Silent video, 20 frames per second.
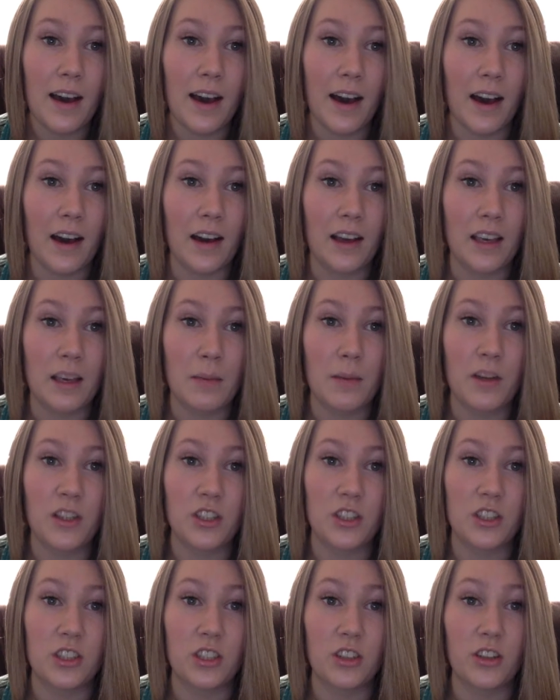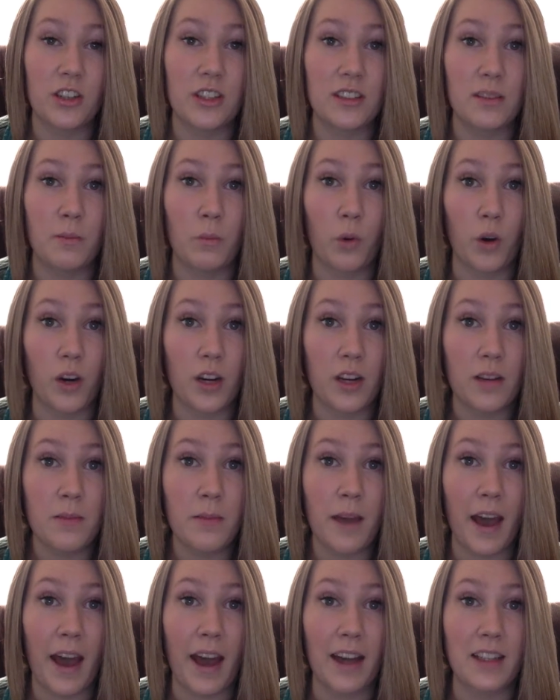Uh, he measured degrees of boredom
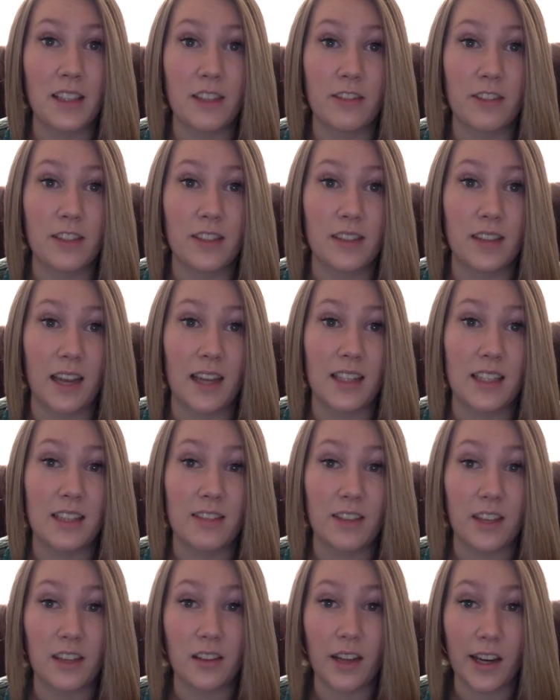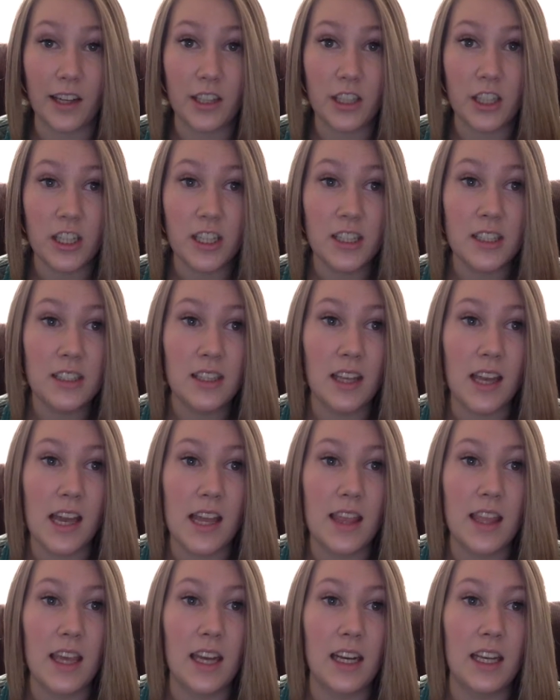at different scientific lectures,
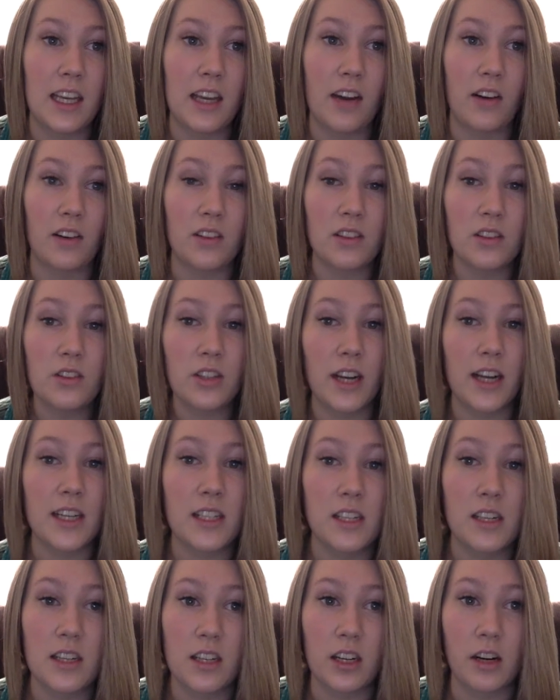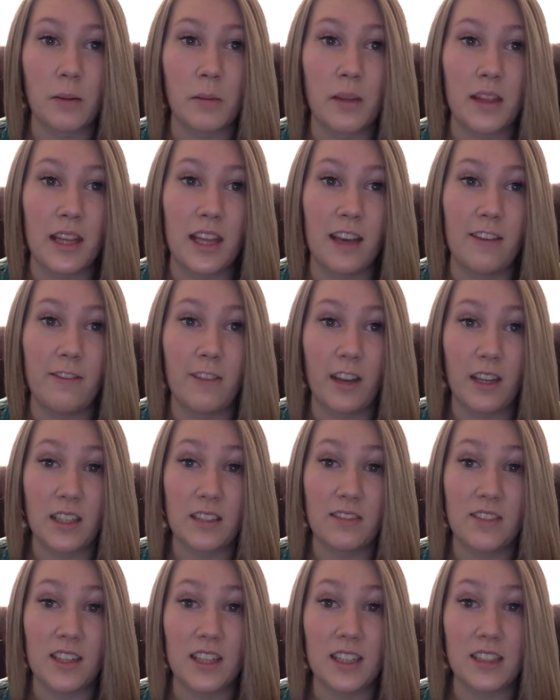and then he also tried to determine the
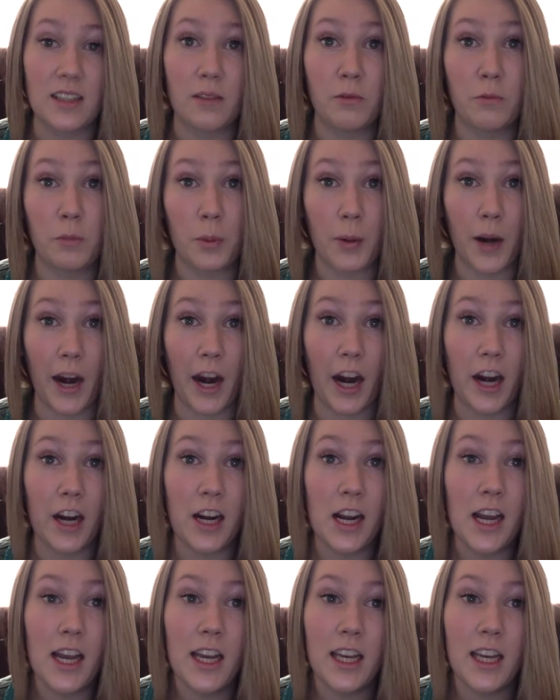effectiveness of prayer.